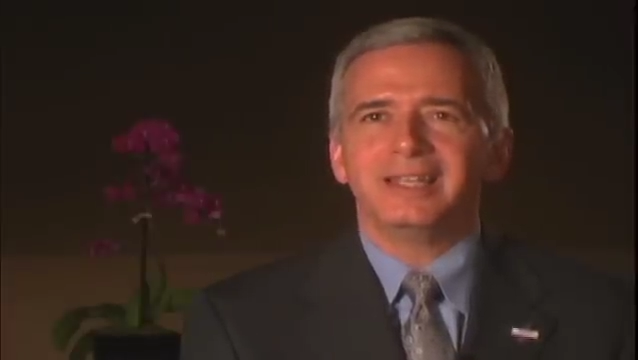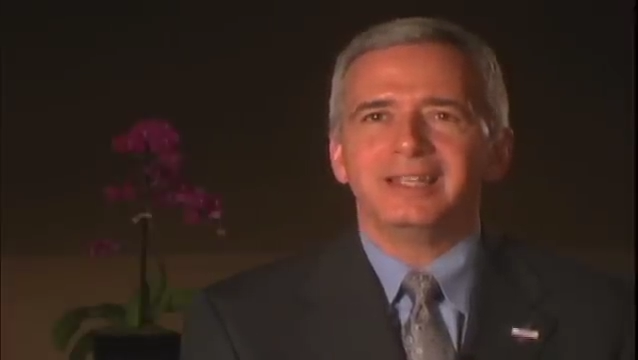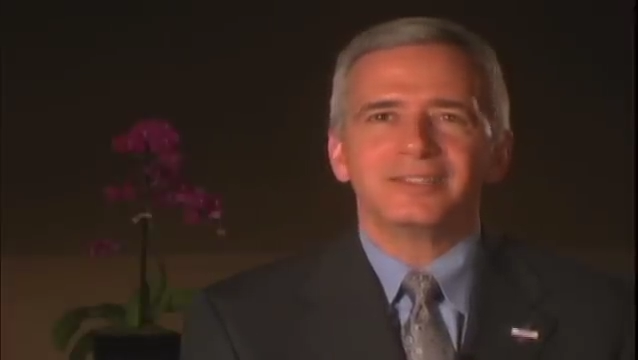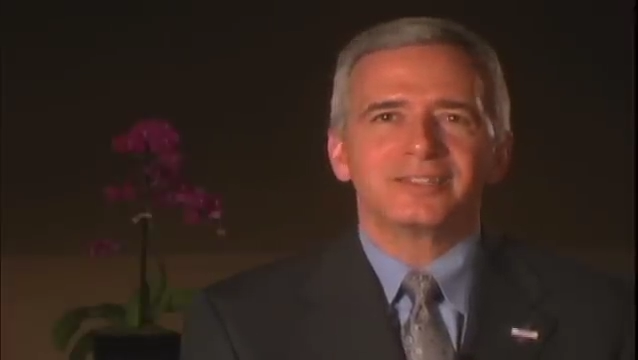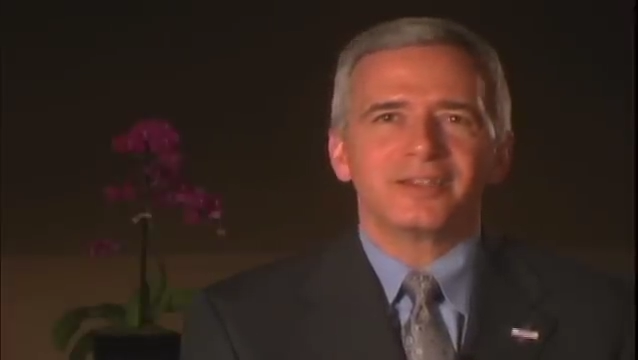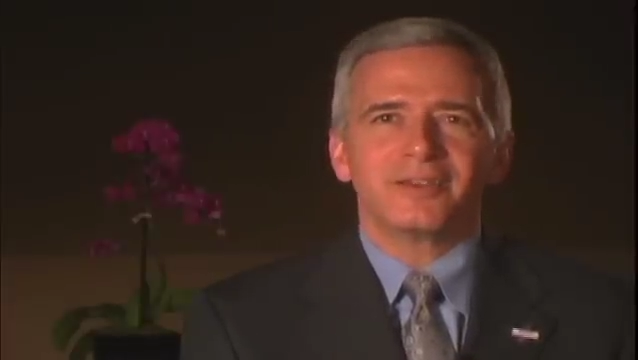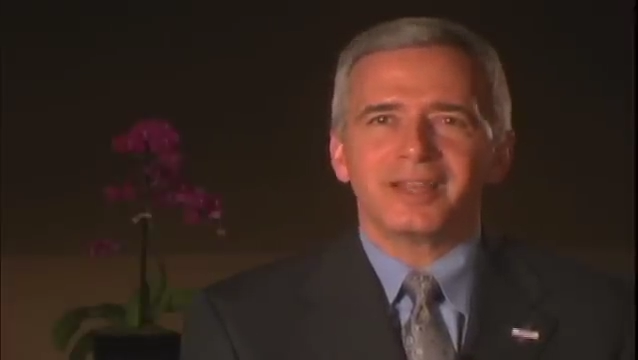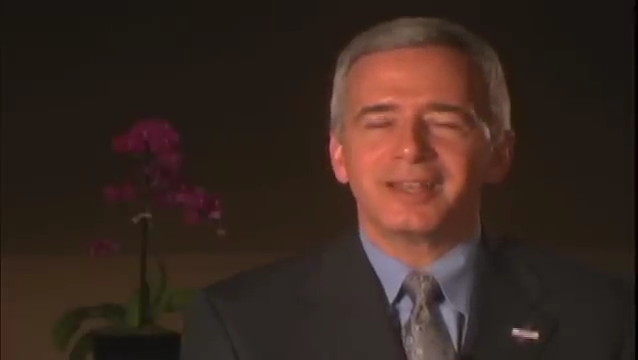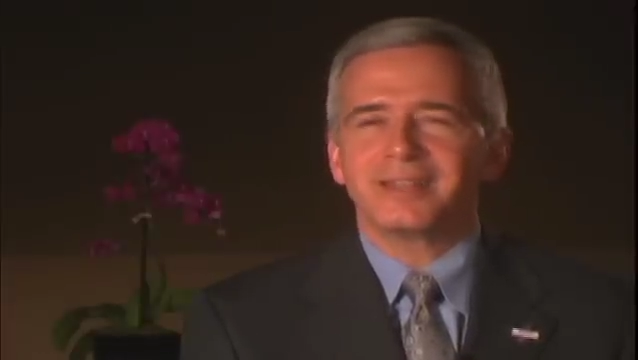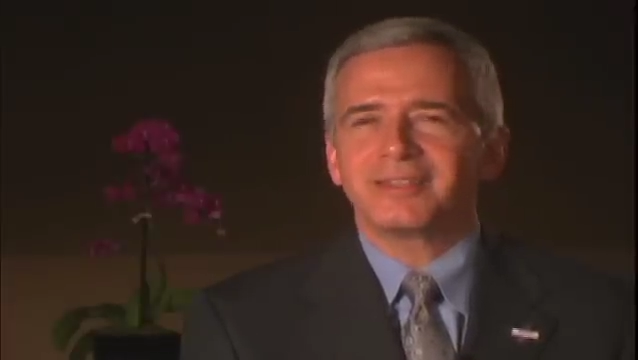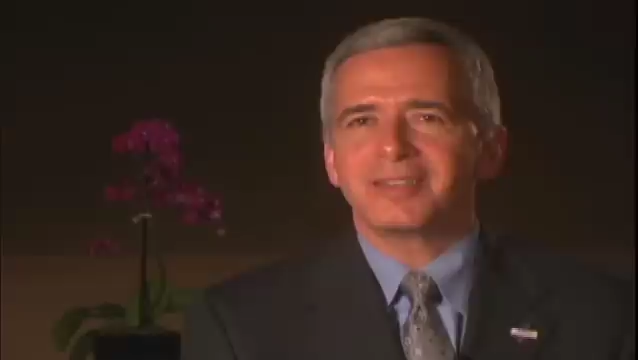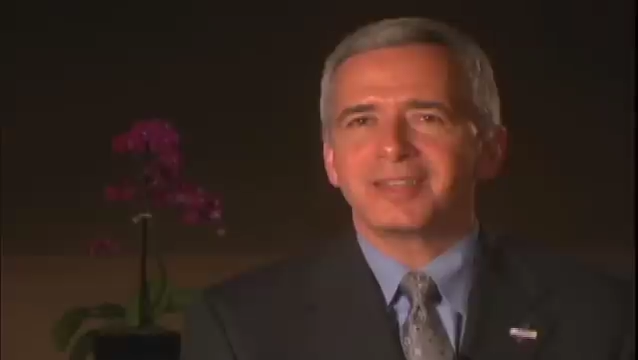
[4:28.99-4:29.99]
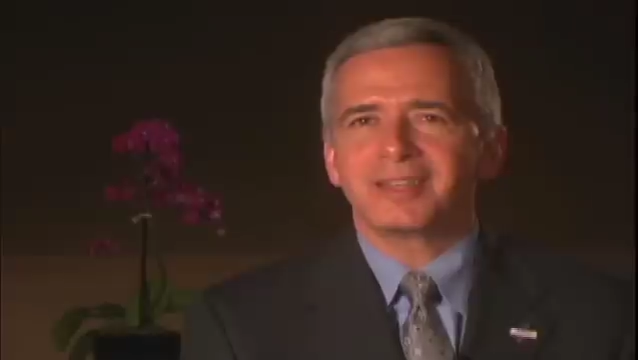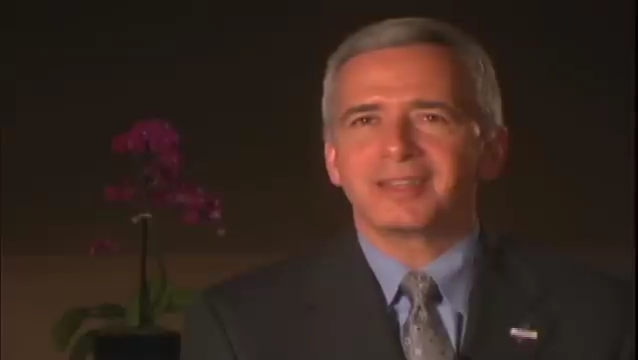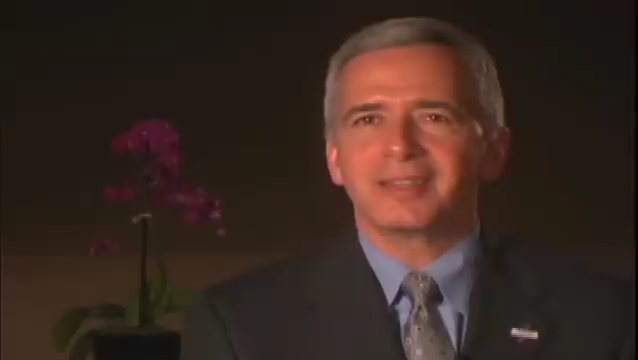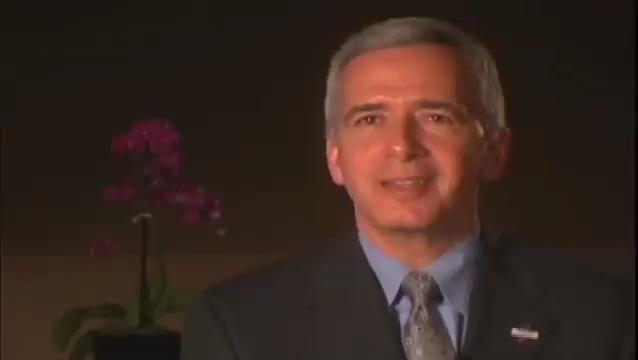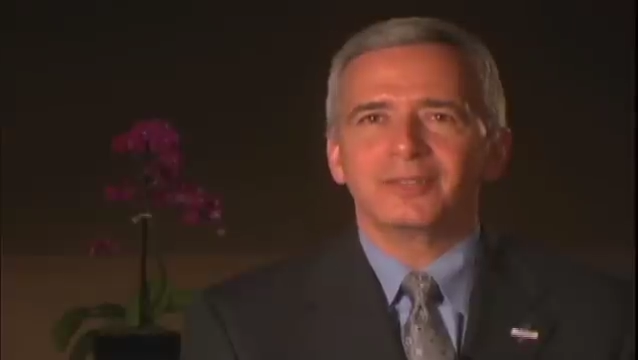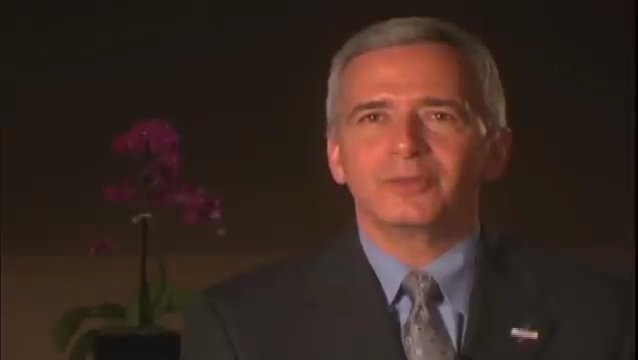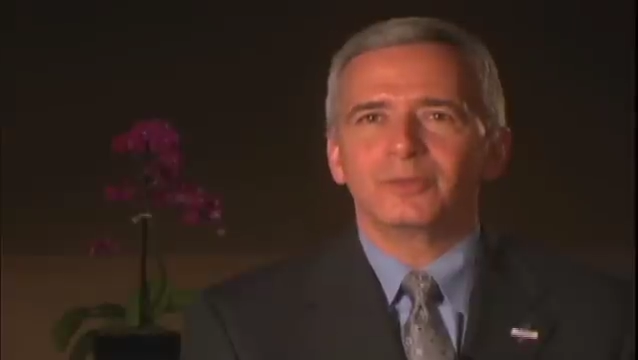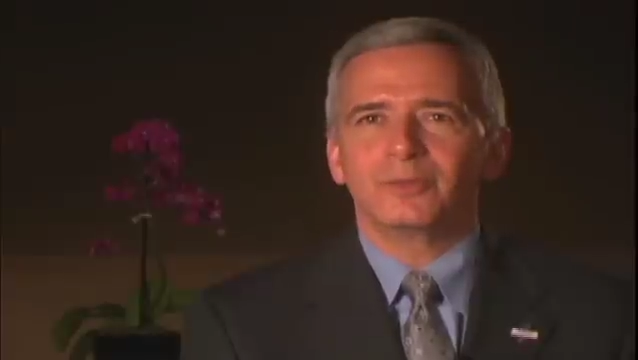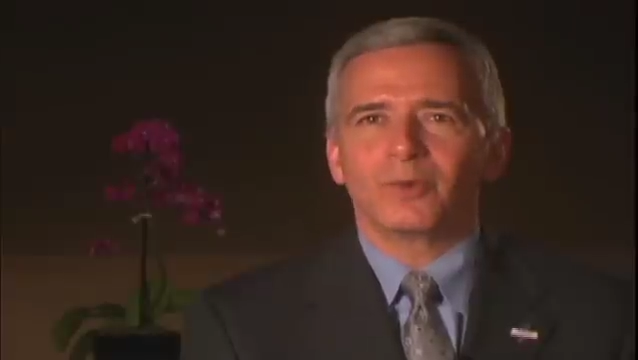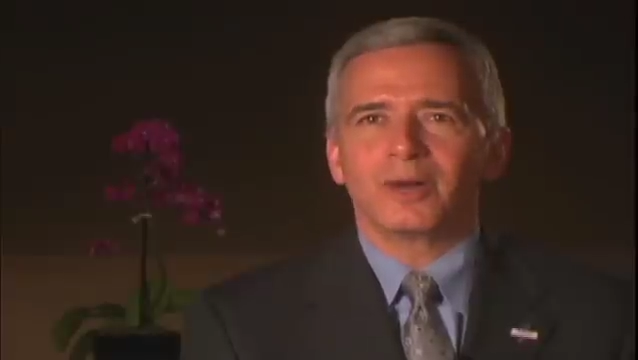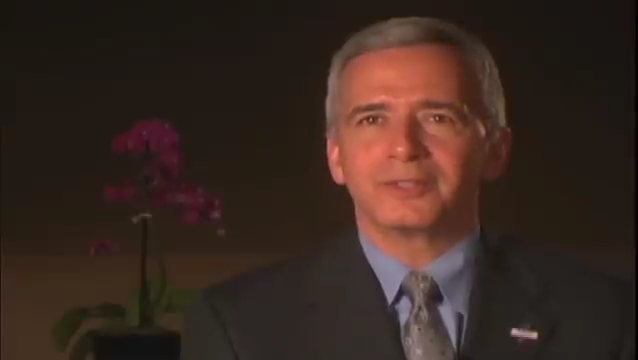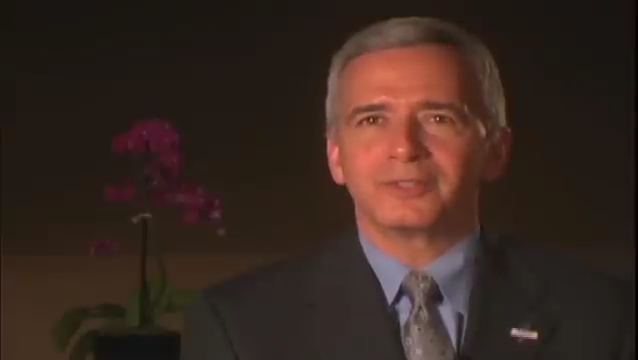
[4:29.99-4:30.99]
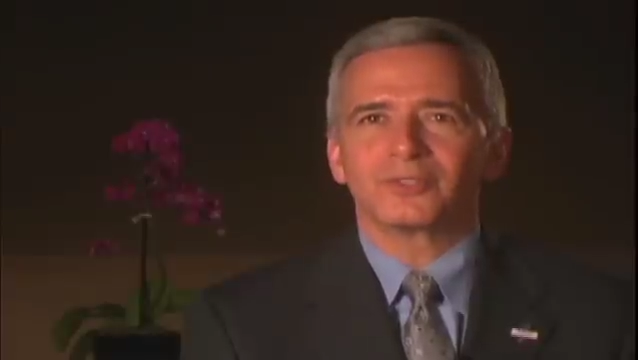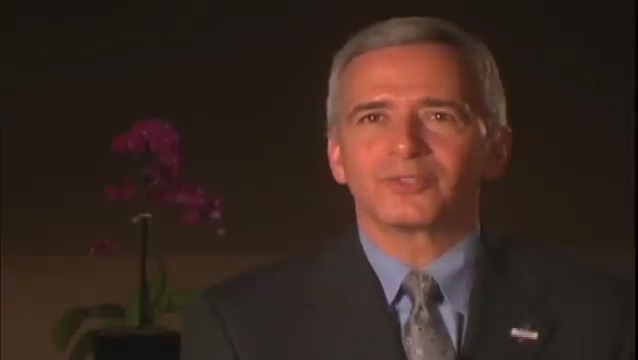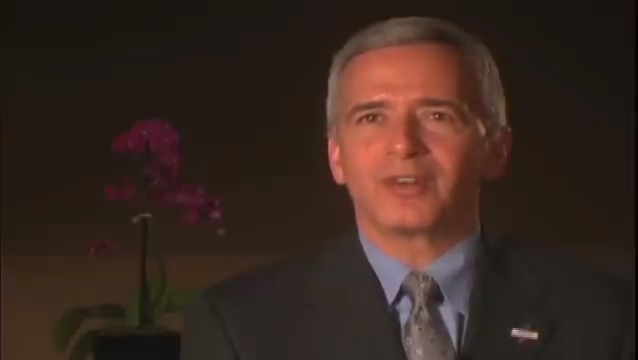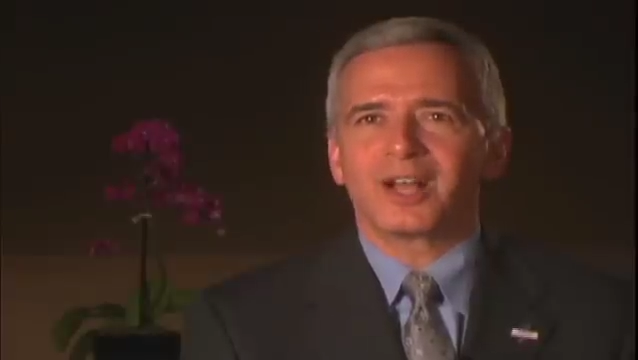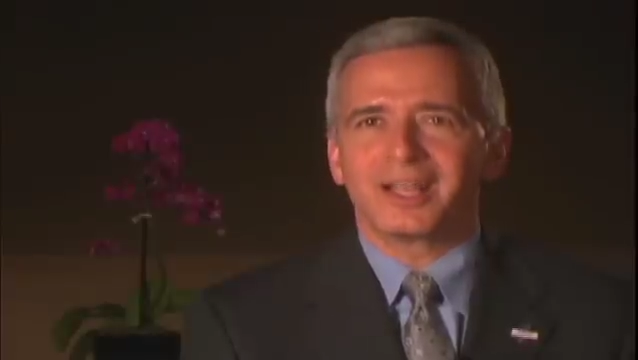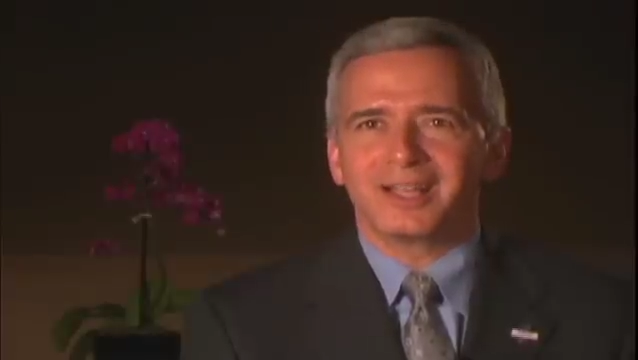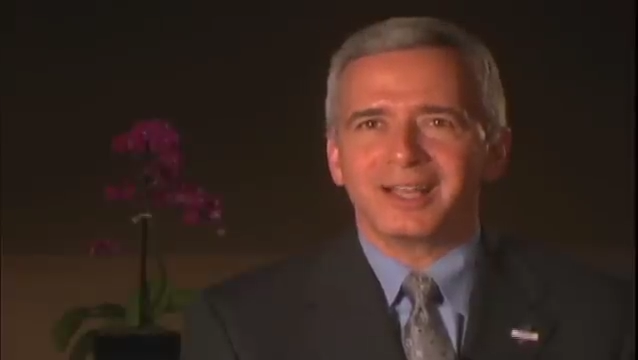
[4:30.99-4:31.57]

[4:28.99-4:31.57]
is there anything that you would want to try